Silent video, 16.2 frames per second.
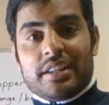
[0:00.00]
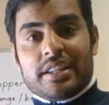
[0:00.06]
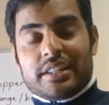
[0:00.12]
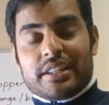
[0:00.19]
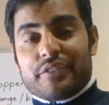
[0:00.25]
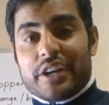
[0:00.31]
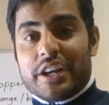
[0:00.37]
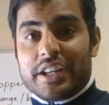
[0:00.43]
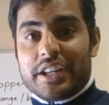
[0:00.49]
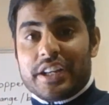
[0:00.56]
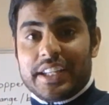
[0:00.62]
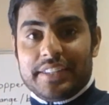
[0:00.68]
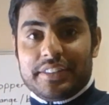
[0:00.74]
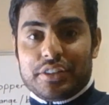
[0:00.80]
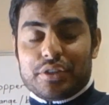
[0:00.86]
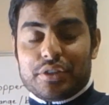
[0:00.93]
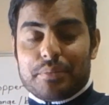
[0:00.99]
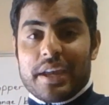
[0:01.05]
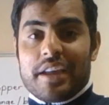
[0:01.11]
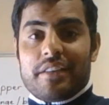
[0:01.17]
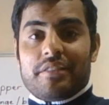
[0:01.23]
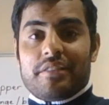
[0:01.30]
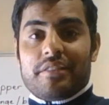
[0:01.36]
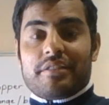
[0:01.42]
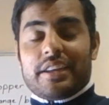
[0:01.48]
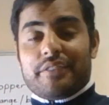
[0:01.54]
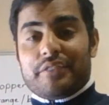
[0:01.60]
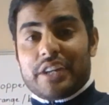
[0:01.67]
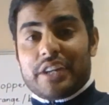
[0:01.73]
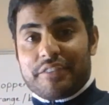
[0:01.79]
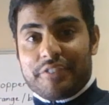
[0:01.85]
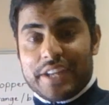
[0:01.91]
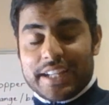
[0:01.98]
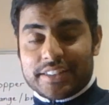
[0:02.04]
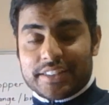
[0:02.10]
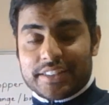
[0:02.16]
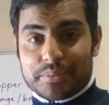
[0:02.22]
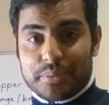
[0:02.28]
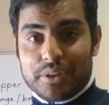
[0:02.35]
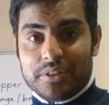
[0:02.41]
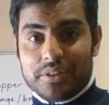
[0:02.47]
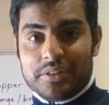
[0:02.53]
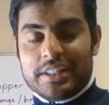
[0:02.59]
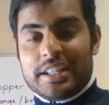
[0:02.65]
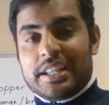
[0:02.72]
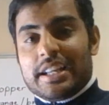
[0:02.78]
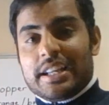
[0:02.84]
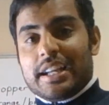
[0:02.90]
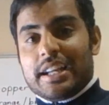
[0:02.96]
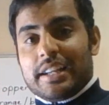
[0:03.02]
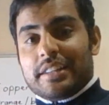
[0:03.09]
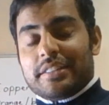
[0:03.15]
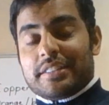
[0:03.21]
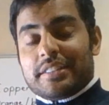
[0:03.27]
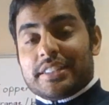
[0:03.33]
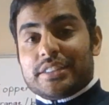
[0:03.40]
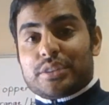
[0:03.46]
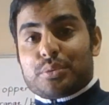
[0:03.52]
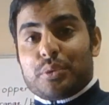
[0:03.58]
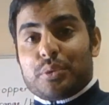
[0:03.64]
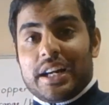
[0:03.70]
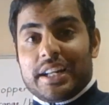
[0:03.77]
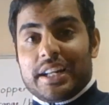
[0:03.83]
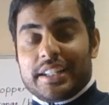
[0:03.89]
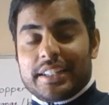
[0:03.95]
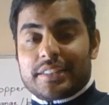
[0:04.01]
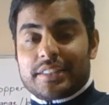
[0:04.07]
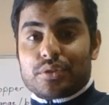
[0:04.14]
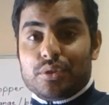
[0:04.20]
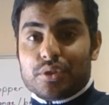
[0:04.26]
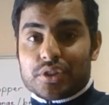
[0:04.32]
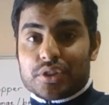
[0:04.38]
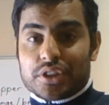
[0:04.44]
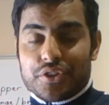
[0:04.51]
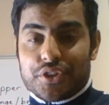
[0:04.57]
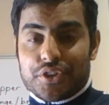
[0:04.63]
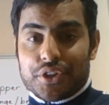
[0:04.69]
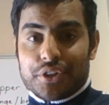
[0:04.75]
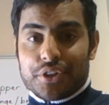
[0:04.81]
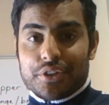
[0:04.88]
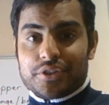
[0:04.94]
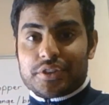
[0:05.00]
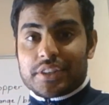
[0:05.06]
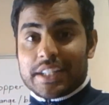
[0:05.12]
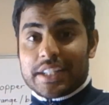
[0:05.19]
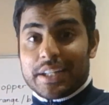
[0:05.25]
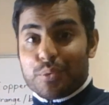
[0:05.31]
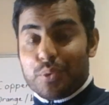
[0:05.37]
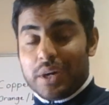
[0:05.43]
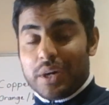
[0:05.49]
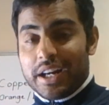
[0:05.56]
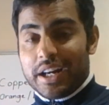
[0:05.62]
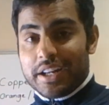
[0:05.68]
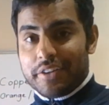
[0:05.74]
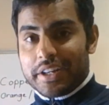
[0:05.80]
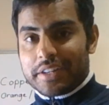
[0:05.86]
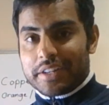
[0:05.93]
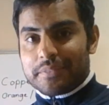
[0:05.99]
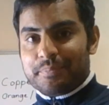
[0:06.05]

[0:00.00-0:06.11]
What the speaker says: It's very easy to bend and very flexible, and this is why it's also used in wiring.